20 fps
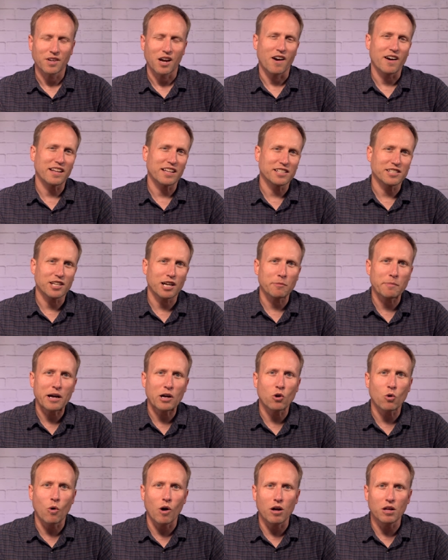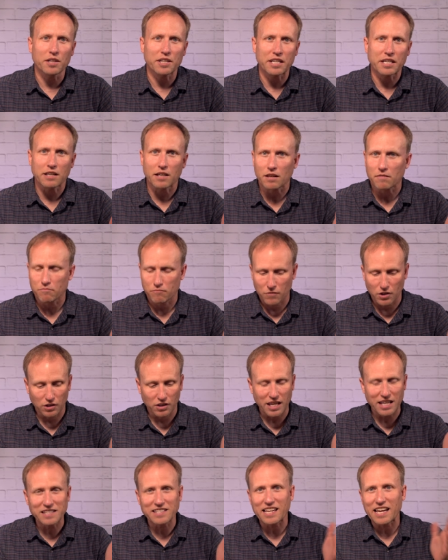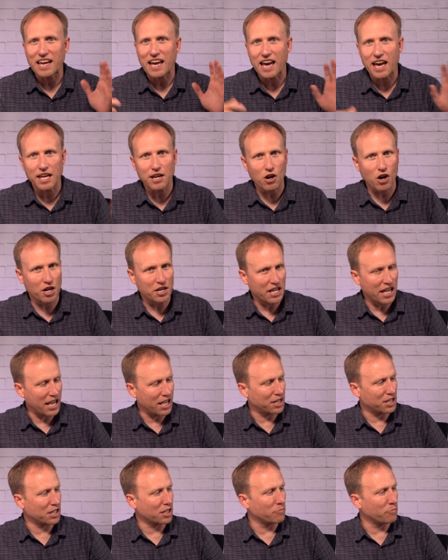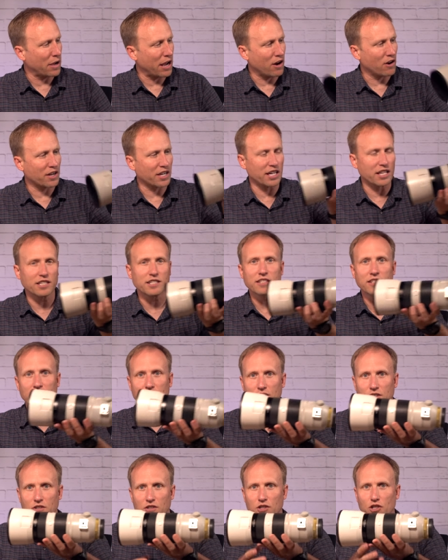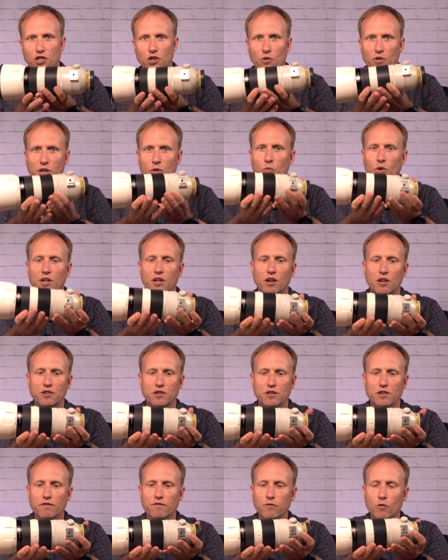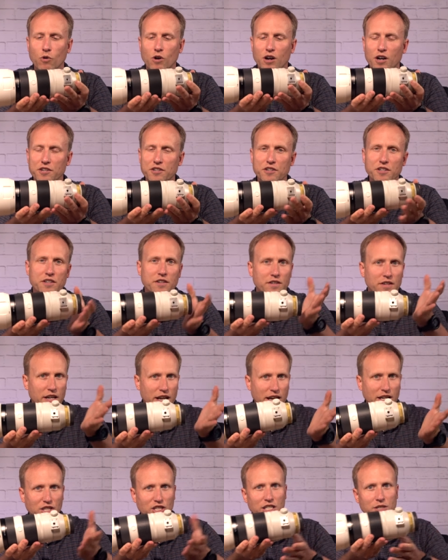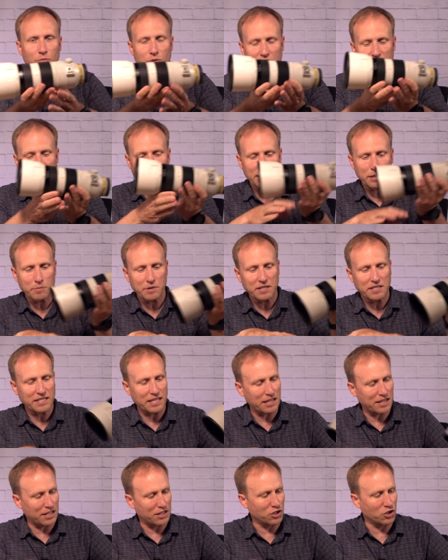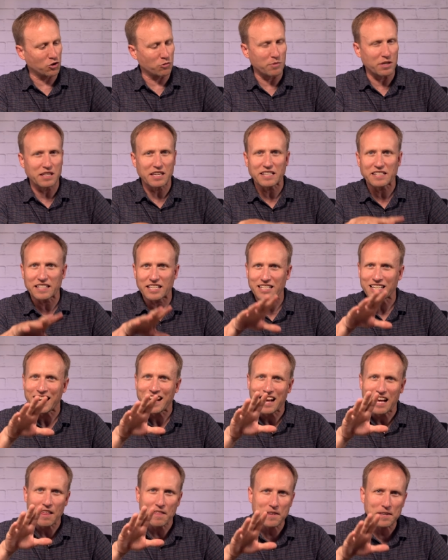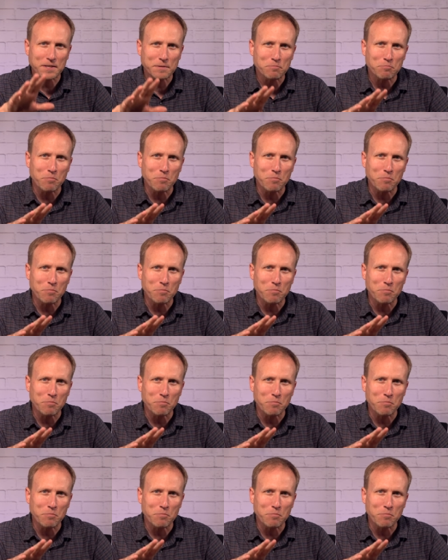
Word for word: All right, let's talk about quality. The lens I had on hand to compare against is the Sony one hundred to four hundred. And actually, when Sigma sent this to me, they said, this